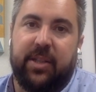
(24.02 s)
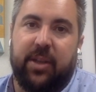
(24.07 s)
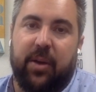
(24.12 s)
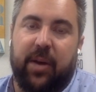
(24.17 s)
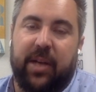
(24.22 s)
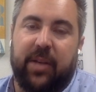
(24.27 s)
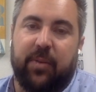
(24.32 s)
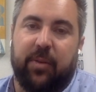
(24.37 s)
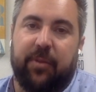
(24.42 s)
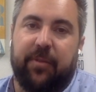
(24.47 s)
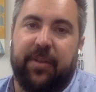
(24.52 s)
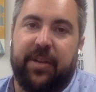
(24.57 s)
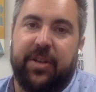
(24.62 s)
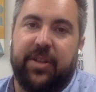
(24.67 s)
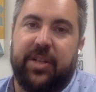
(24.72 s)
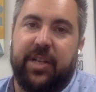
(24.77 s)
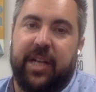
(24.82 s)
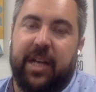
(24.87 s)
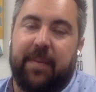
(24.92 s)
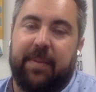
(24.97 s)
so as we're
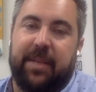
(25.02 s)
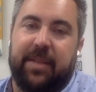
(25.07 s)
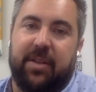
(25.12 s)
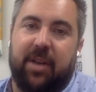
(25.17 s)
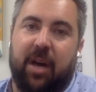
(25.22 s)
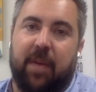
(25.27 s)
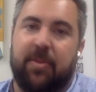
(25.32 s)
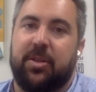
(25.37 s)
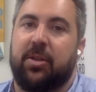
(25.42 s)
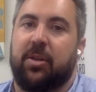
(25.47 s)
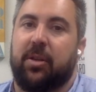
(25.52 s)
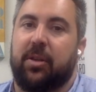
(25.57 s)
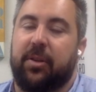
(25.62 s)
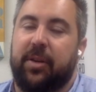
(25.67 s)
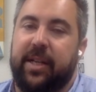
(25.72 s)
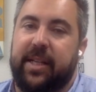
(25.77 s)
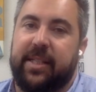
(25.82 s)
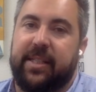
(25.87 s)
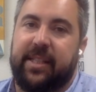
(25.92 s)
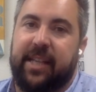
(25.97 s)
finishing up these optional
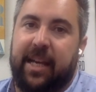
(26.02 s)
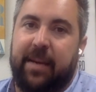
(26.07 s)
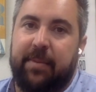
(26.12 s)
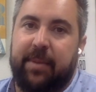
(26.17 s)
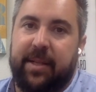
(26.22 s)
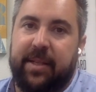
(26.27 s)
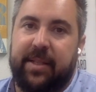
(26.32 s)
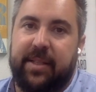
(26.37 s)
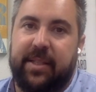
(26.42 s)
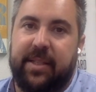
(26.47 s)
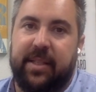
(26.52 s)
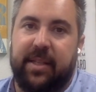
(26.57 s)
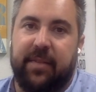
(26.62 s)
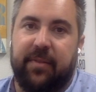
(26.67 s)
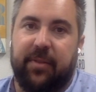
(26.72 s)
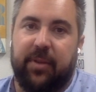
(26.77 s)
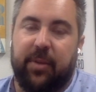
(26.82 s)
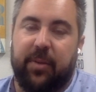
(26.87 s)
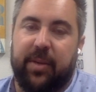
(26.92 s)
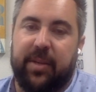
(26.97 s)
learning assignments
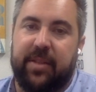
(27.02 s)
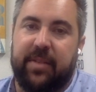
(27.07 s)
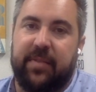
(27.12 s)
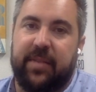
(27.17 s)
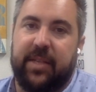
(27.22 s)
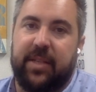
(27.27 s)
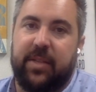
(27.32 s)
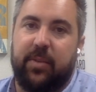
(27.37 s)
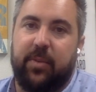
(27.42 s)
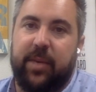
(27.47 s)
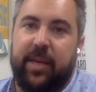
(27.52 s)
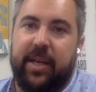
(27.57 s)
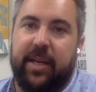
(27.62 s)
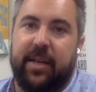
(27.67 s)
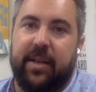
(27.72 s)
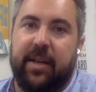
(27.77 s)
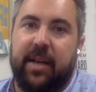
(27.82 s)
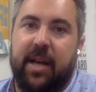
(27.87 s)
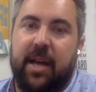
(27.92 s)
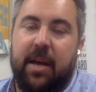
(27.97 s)
for the rest of this week
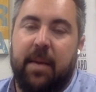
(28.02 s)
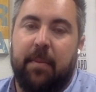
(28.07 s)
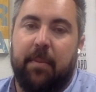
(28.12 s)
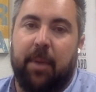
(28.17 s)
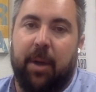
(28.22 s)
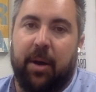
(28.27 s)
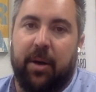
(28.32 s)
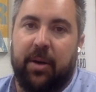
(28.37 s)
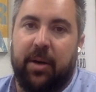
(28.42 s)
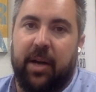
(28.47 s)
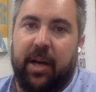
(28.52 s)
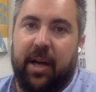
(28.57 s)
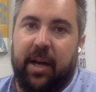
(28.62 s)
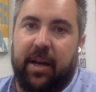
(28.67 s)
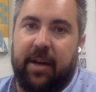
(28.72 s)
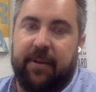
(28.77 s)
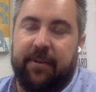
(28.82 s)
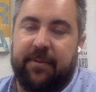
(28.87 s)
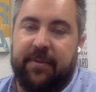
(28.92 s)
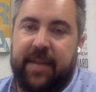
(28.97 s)
and part
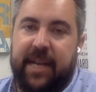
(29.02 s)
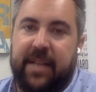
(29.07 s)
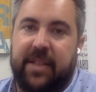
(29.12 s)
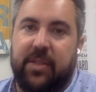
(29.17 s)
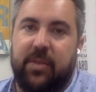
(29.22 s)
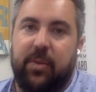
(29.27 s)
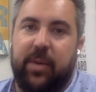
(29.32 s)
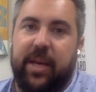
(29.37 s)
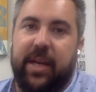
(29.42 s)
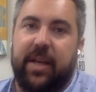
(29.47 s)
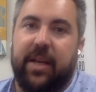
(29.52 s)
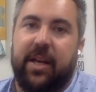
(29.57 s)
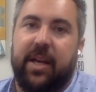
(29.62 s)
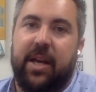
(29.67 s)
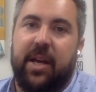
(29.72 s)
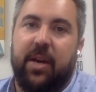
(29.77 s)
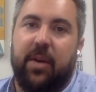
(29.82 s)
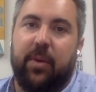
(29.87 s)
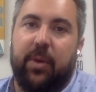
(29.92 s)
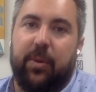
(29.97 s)
of next week,
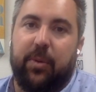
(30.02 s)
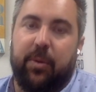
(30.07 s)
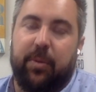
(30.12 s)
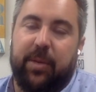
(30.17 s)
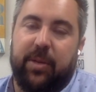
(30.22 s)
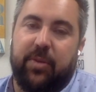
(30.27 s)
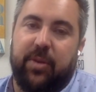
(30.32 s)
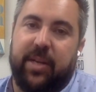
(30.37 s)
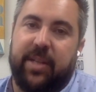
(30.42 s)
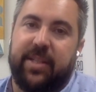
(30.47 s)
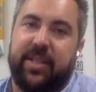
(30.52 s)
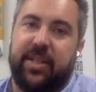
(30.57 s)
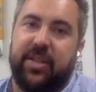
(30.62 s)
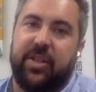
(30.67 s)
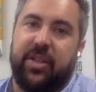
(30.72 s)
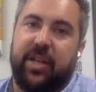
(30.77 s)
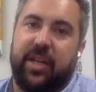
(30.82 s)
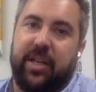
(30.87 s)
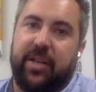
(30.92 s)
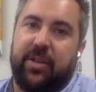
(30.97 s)
we will be
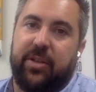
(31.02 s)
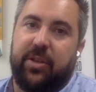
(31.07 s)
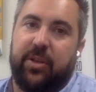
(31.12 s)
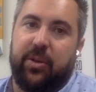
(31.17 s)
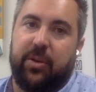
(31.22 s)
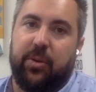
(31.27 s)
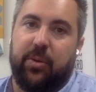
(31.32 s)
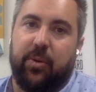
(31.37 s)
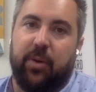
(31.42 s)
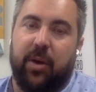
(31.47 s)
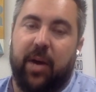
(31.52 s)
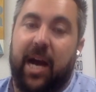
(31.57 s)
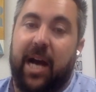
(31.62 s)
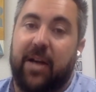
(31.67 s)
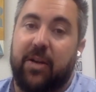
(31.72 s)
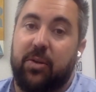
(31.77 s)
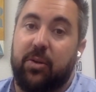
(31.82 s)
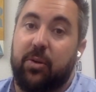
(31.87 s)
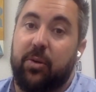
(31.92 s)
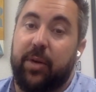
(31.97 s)
transitioning to our
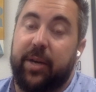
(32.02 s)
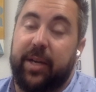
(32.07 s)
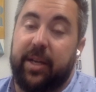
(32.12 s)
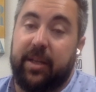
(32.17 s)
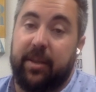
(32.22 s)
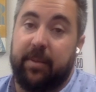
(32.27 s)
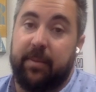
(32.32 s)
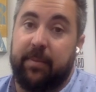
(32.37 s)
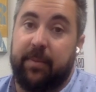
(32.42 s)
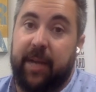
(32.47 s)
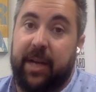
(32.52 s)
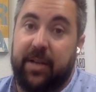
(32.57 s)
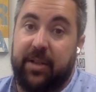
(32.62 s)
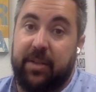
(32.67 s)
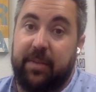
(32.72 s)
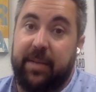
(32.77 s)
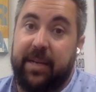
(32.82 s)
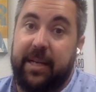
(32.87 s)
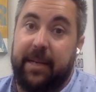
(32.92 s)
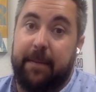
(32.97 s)
actual curriculum
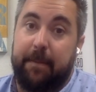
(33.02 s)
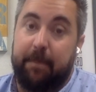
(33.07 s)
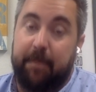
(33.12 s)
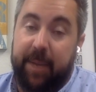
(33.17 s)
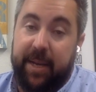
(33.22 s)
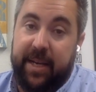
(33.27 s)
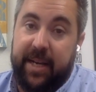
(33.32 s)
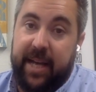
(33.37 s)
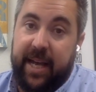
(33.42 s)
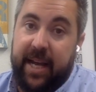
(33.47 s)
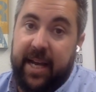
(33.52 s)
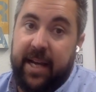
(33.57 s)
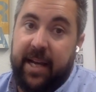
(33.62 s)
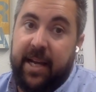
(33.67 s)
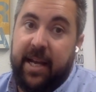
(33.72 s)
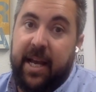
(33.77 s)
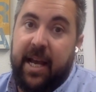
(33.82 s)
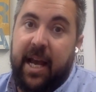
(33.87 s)
actually beginning Monday.